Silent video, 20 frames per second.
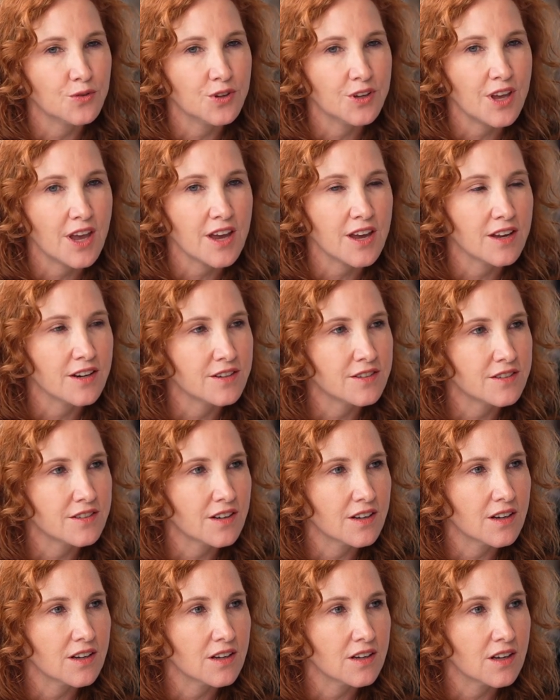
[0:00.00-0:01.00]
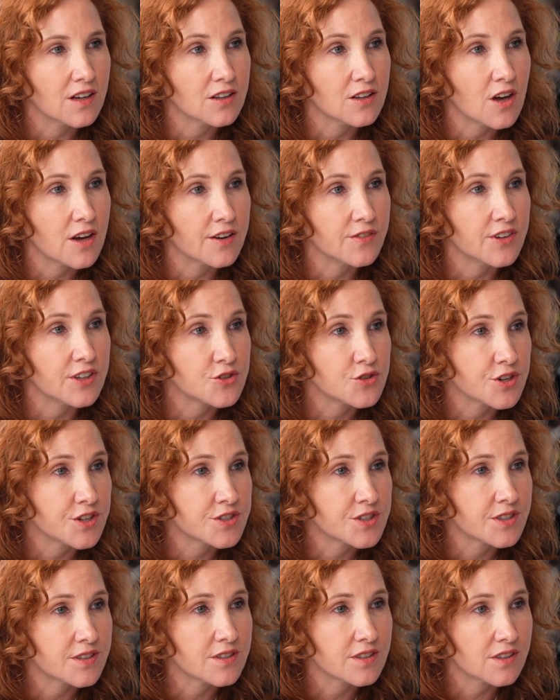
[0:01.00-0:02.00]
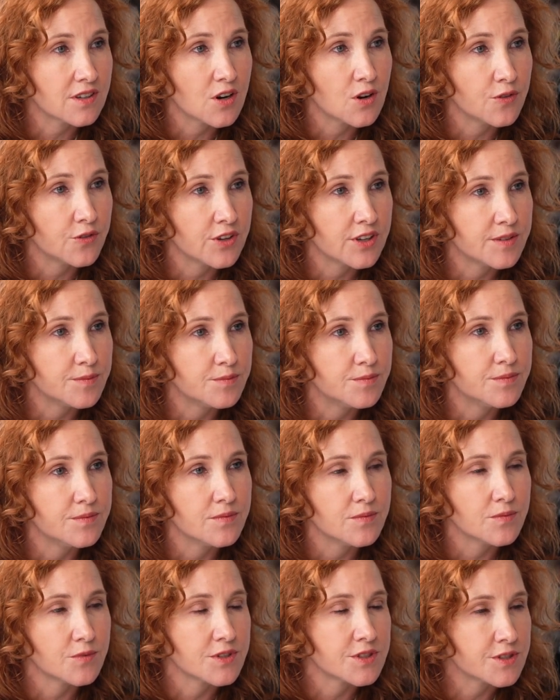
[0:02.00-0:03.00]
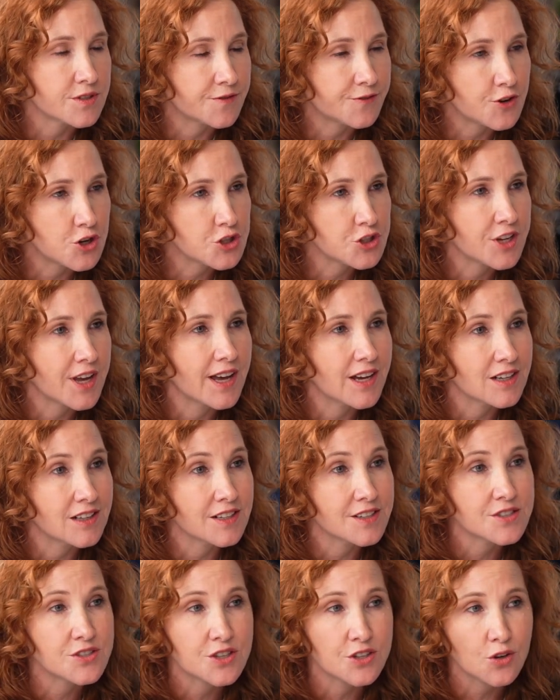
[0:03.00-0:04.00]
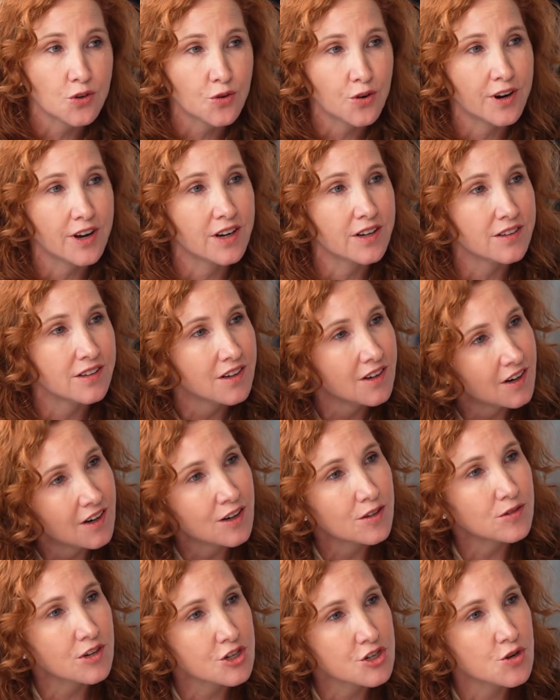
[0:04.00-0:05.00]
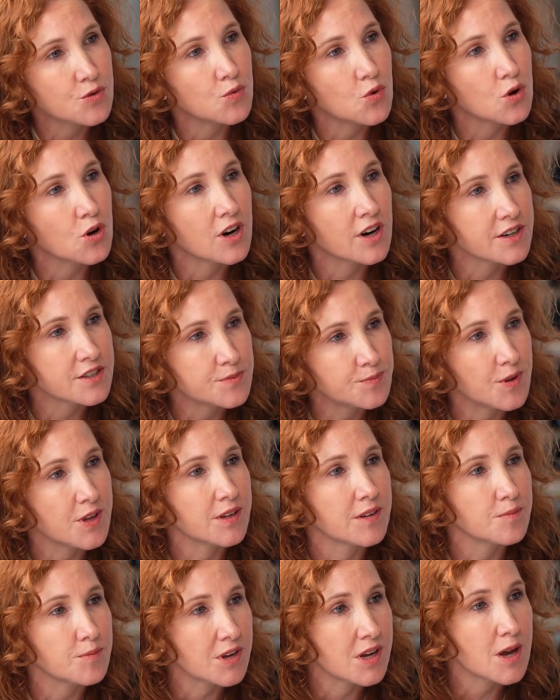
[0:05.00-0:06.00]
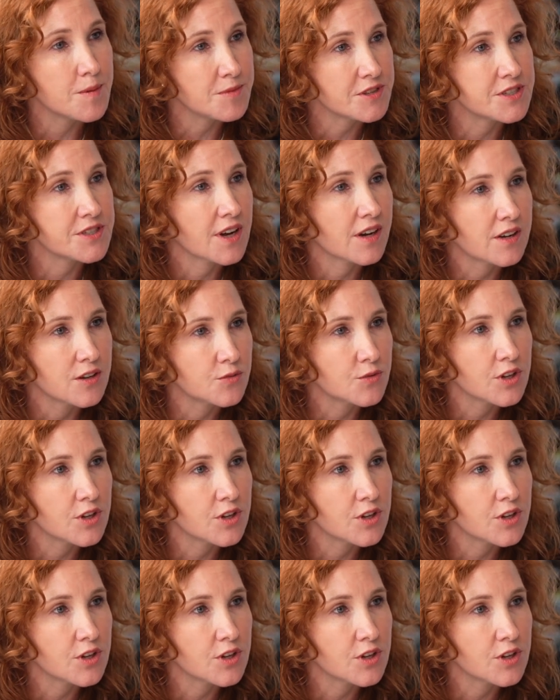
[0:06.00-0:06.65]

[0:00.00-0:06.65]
gained a lot of interest. COVID was the first catalyst. The Ukraine-Russia war has become a second